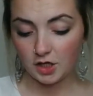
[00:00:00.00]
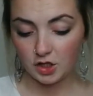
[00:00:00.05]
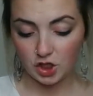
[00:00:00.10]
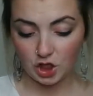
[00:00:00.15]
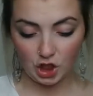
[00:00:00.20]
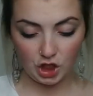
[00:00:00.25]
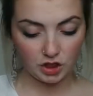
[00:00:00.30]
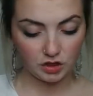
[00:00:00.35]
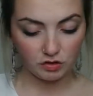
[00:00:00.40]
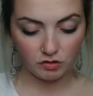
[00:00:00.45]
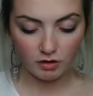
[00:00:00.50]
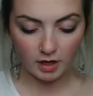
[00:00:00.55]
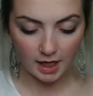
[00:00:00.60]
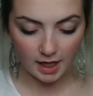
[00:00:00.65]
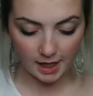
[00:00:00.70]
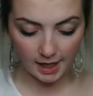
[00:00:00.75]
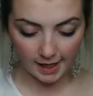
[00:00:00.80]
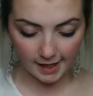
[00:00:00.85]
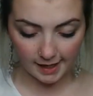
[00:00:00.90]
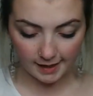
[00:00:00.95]
just
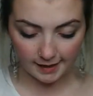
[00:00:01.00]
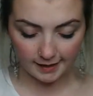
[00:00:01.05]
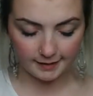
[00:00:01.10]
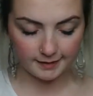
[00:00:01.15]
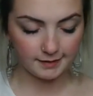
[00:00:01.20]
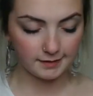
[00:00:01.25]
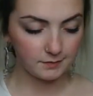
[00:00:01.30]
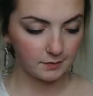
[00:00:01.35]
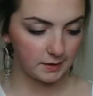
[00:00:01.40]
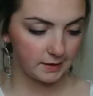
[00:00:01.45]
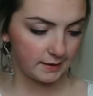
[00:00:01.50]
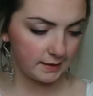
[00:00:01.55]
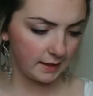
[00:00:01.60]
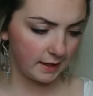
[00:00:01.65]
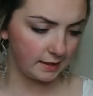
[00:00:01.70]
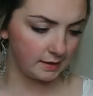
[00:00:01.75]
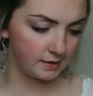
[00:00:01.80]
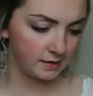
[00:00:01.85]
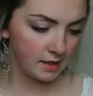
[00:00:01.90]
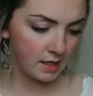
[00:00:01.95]
great hair. That's what it
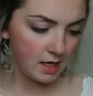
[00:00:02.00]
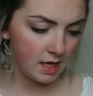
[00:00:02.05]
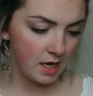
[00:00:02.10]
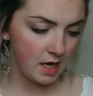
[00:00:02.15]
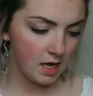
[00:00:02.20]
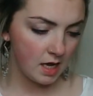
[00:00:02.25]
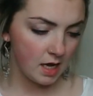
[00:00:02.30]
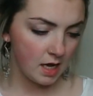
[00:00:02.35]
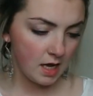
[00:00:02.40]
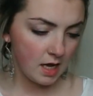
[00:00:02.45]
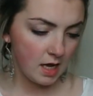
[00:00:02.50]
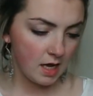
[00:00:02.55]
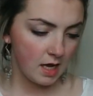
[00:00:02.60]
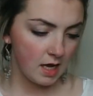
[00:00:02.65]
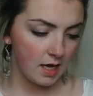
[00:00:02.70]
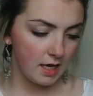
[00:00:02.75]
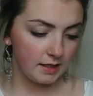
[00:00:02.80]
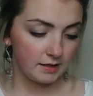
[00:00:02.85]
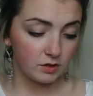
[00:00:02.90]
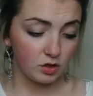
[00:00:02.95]
says.
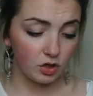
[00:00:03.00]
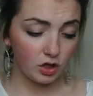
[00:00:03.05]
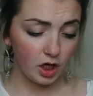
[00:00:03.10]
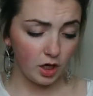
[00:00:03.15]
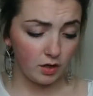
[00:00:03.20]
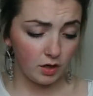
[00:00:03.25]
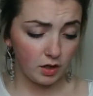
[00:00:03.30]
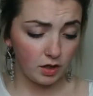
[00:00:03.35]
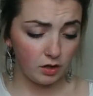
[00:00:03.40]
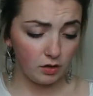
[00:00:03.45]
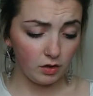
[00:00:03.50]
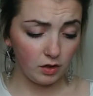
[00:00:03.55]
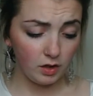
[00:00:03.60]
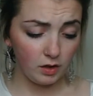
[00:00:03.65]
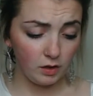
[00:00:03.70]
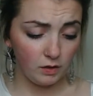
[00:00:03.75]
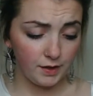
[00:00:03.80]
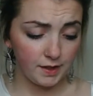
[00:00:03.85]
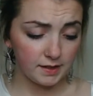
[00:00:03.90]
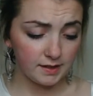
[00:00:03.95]
It's got coconut
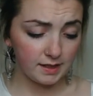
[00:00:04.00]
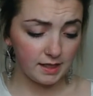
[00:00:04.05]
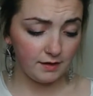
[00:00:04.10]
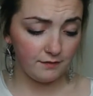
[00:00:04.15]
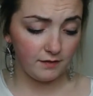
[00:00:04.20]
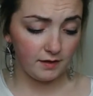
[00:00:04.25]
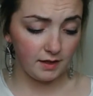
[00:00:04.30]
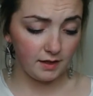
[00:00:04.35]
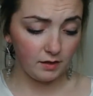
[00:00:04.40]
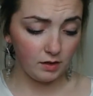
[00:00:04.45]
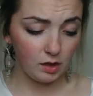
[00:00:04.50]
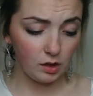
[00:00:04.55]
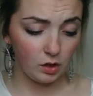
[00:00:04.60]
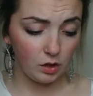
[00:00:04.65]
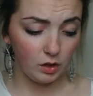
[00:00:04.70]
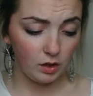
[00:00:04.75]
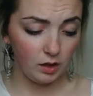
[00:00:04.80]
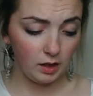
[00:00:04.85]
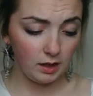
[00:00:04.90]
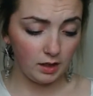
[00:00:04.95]
oil, this clever little
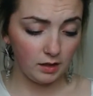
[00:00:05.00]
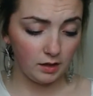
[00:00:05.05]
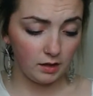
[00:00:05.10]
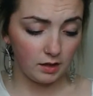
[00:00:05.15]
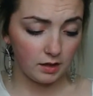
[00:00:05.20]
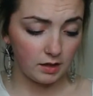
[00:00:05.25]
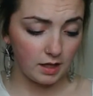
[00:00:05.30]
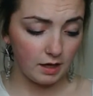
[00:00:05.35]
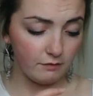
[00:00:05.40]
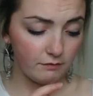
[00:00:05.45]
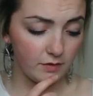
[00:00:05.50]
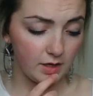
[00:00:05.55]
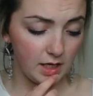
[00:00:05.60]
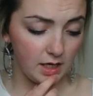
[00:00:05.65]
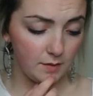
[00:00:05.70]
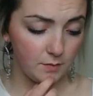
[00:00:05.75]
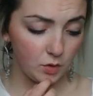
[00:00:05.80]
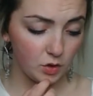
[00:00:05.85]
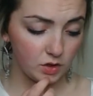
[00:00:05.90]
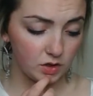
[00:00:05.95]
oil that
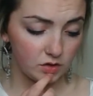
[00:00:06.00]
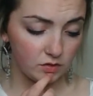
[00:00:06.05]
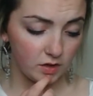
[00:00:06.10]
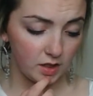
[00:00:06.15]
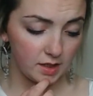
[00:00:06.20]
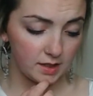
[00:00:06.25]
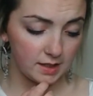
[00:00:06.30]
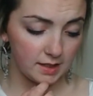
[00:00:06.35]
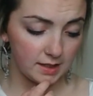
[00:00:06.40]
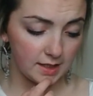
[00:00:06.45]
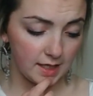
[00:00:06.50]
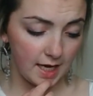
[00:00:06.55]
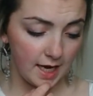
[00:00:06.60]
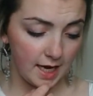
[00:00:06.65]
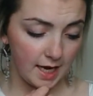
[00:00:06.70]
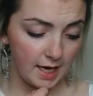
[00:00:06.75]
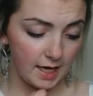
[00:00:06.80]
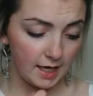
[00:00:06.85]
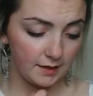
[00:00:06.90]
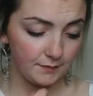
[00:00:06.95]
really moisturises
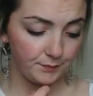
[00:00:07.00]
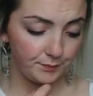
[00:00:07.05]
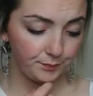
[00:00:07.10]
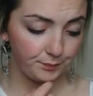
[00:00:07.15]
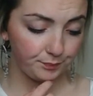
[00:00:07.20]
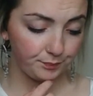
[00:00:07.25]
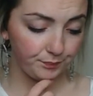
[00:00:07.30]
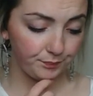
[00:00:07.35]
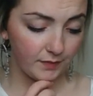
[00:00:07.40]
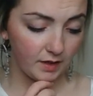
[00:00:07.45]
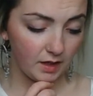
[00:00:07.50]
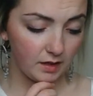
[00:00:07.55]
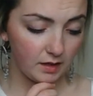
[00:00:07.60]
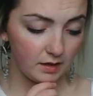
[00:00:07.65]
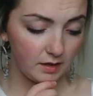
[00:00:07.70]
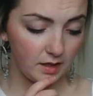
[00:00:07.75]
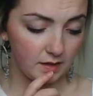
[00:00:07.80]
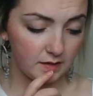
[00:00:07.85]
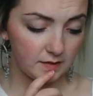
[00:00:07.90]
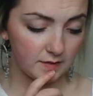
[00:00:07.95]
hair.
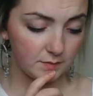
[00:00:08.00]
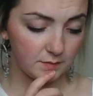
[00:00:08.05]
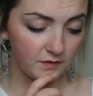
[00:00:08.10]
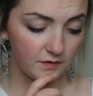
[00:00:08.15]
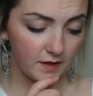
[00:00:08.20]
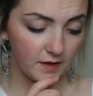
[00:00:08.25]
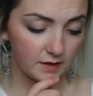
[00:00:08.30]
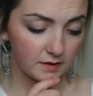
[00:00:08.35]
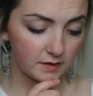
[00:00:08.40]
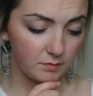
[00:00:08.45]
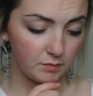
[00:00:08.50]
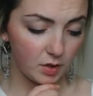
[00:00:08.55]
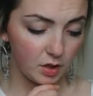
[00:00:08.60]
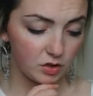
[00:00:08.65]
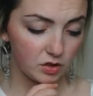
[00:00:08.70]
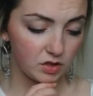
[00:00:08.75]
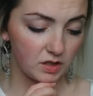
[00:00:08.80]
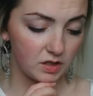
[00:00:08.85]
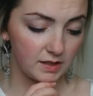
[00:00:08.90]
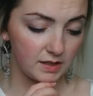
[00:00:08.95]
This perfecting
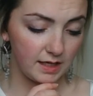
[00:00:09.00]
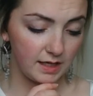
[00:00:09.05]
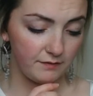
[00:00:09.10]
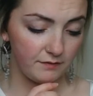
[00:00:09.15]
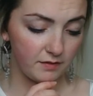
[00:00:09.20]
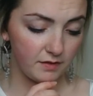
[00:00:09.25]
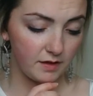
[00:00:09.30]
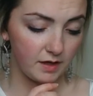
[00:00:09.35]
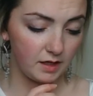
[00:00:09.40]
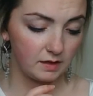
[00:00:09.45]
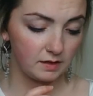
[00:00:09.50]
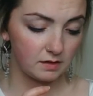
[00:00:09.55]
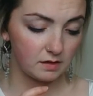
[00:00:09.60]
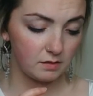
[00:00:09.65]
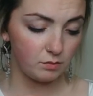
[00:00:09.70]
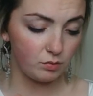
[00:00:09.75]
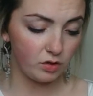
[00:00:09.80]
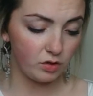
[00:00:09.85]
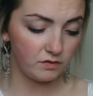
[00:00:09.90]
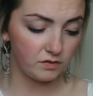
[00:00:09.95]
potion does 11 things:
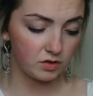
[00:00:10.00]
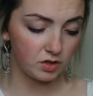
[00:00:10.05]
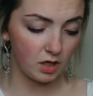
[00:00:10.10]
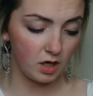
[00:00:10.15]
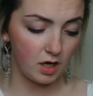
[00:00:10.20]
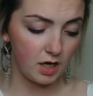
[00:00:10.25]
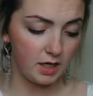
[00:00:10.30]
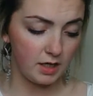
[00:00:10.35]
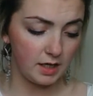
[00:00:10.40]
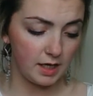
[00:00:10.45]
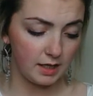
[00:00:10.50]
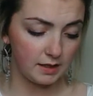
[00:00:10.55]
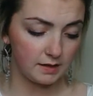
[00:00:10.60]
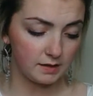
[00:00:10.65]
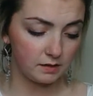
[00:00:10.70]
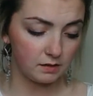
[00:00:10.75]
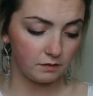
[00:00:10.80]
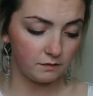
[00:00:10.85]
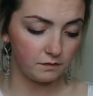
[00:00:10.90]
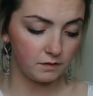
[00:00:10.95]
improves shine, adds
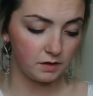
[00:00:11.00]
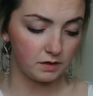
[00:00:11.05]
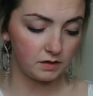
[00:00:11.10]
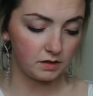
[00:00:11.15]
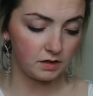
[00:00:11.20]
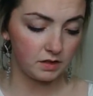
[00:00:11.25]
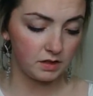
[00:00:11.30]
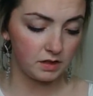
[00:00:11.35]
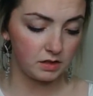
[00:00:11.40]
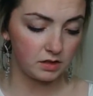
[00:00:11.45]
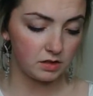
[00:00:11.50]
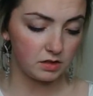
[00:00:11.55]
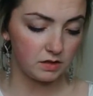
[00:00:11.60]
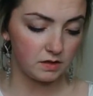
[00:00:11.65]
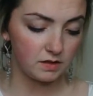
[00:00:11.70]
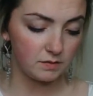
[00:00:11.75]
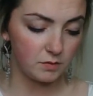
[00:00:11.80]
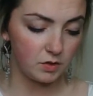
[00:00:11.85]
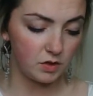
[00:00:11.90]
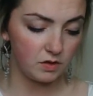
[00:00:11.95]
softness,
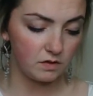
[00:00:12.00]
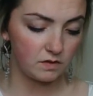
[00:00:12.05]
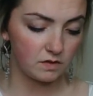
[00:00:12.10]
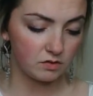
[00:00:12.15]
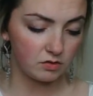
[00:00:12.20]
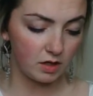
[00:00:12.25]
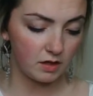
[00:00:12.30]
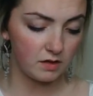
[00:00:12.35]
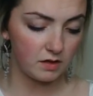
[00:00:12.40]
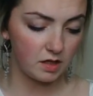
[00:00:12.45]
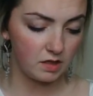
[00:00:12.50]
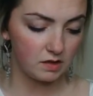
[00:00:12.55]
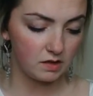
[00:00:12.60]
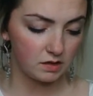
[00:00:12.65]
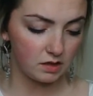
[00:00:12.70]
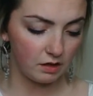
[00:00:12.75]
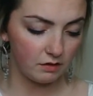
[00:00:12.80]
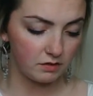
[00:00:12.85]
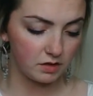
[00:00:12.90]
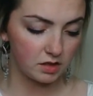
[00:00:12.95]
conditions, smooths, strengthens,
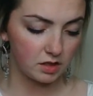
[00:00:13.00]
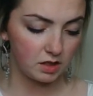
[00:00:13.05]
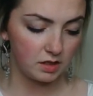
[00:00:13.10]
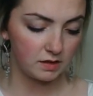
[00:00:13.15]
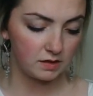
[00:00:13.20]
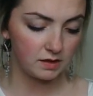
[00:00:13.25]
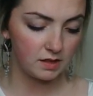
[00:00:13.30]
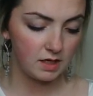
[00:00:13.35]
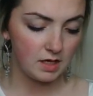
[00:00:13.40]
nourishes,